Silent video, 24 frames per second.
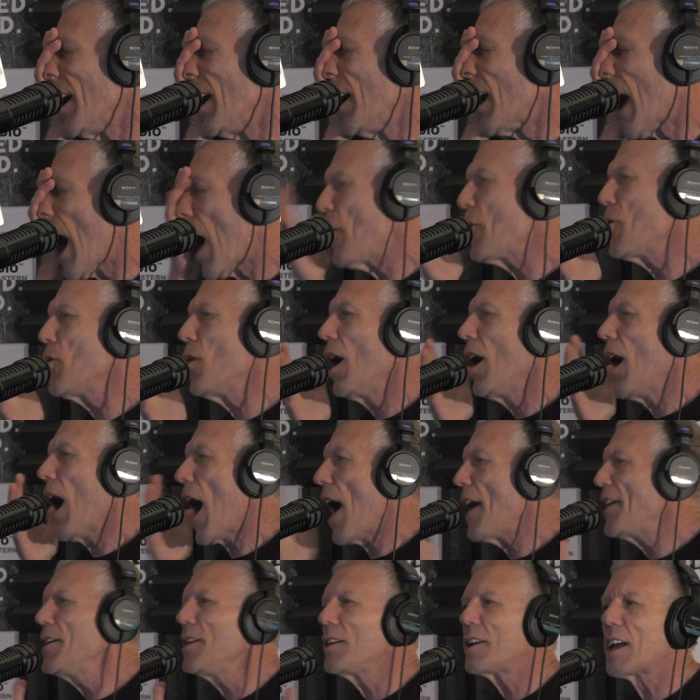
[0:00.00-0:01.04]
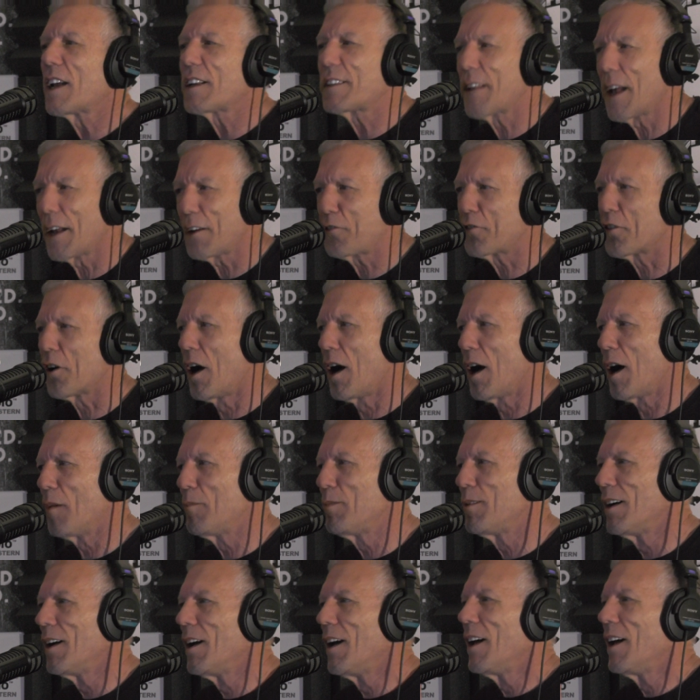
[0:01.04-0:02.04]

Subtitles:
how do you get that job?